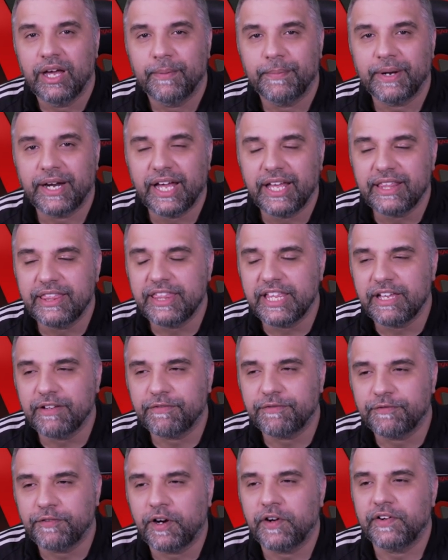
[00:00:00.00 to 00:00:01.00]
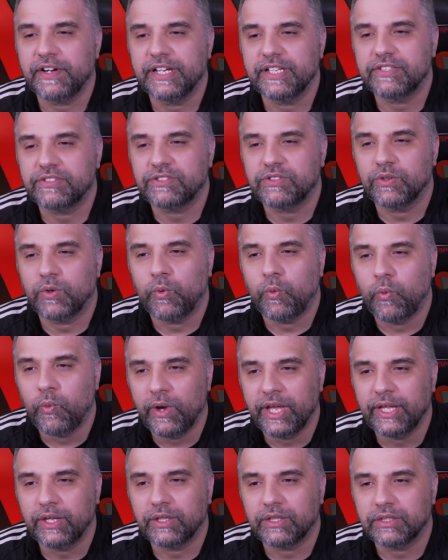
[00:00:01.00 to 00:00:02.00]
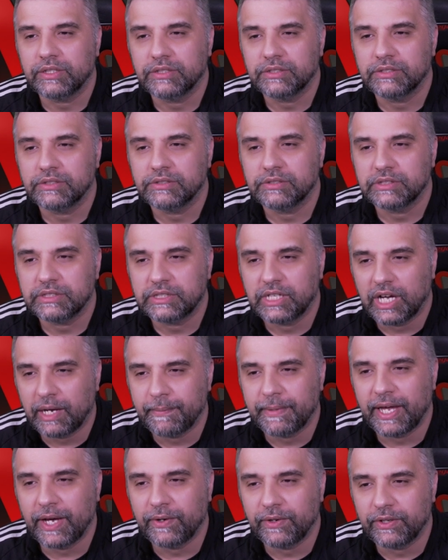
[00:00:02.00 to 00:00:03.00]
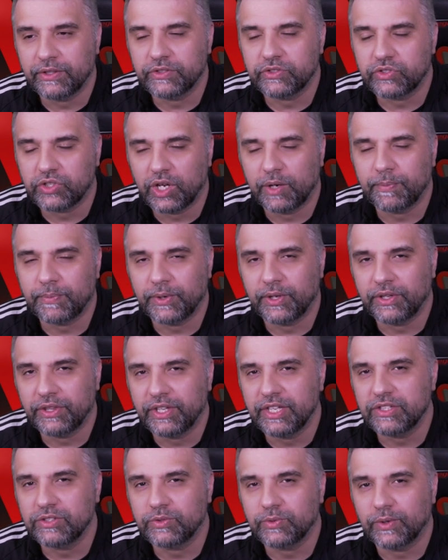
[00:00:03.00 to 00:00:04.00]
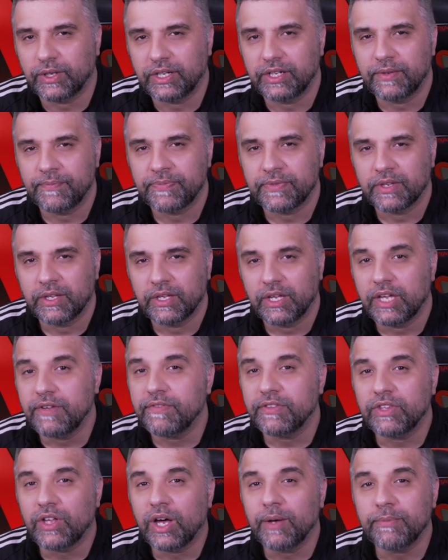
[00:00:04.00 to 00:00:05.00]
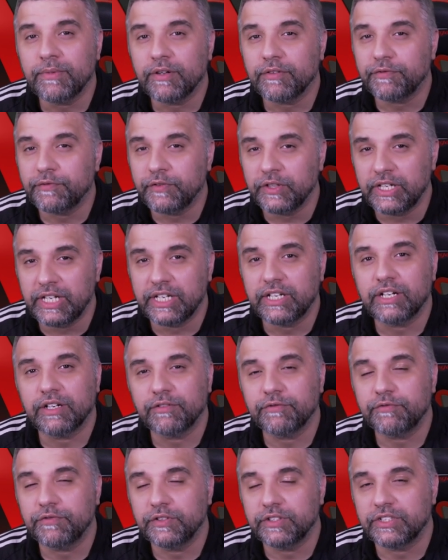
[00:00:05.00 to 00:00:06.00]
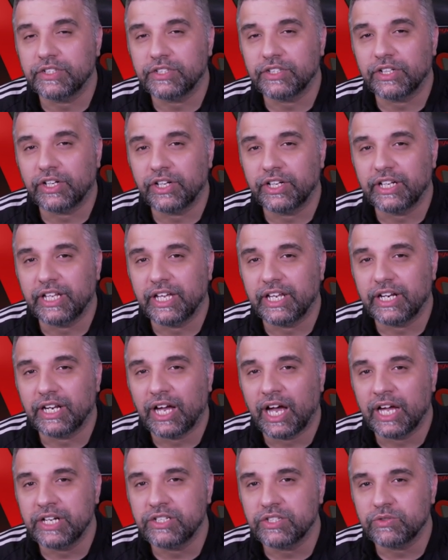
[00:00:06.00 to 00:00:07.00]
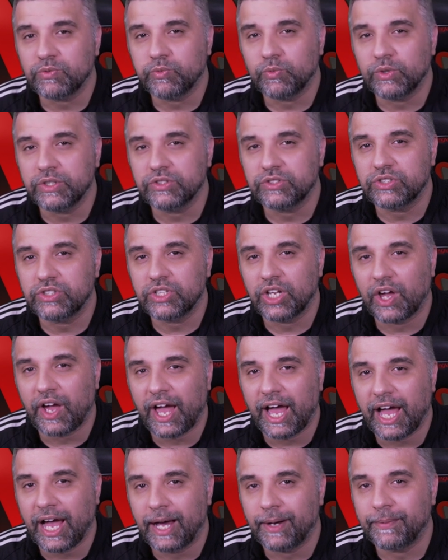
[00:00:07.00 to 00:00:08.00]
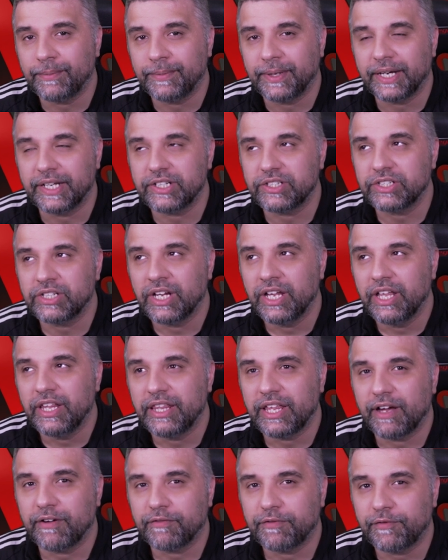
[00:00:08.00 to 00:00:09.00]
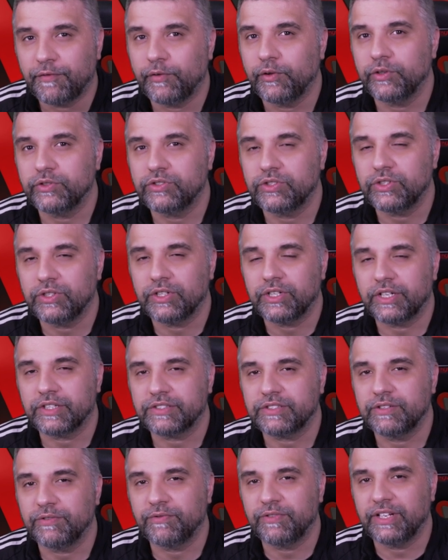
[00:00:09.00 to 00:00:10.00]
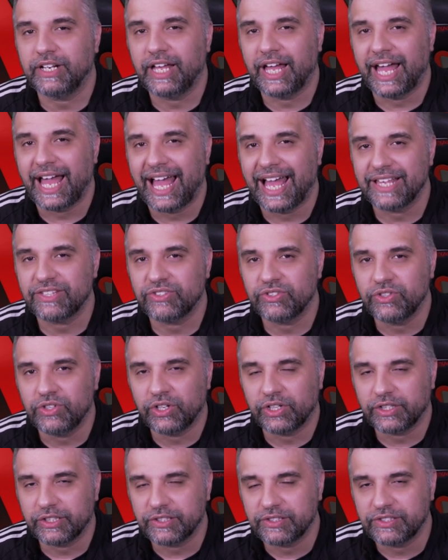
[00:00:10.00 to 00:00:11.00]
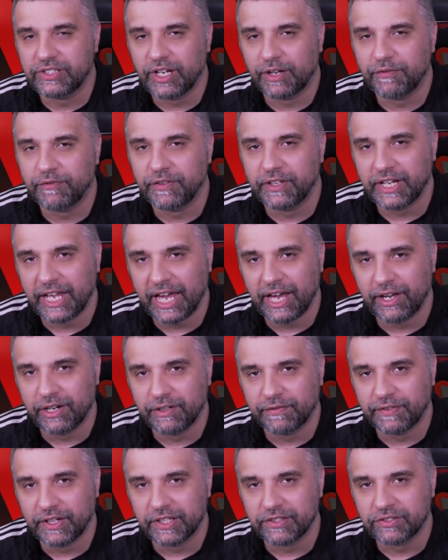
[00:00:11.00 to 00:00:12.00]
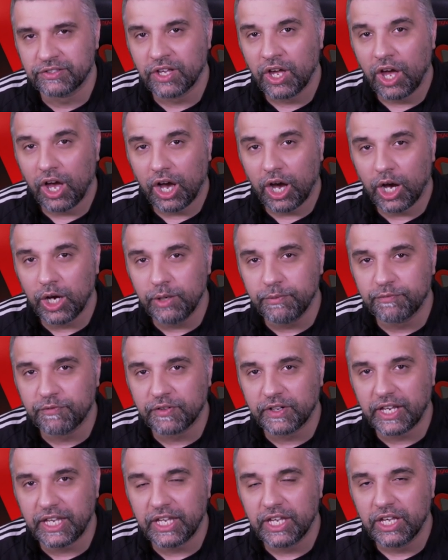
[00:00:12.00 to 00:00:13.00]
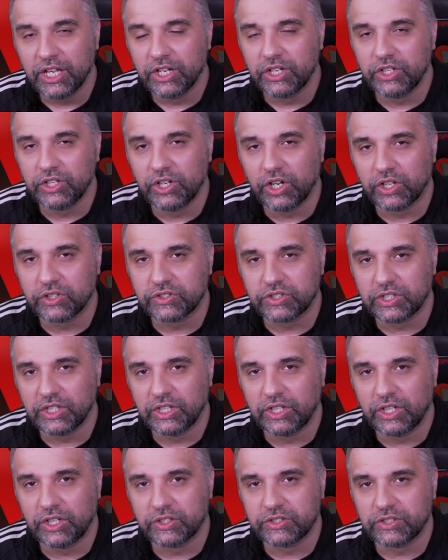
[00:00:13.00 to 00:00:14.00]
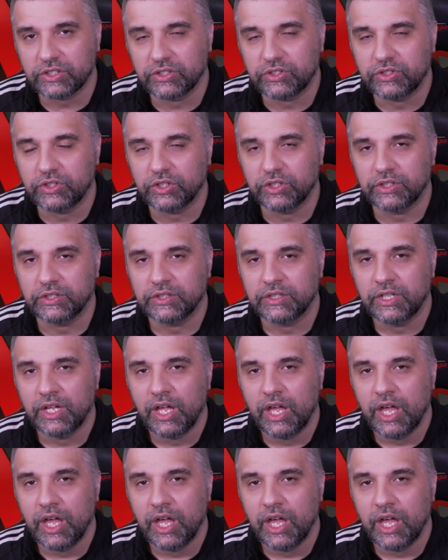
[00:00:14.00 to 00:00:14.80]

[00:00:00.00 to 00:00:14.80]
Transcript: But I think Forest will come out on top on this one. Even though I'm not fully confident on it, I just want to know how much that 4-2 loss to Villa has knocked the stuffing out of us. Hopefully not a lot at all.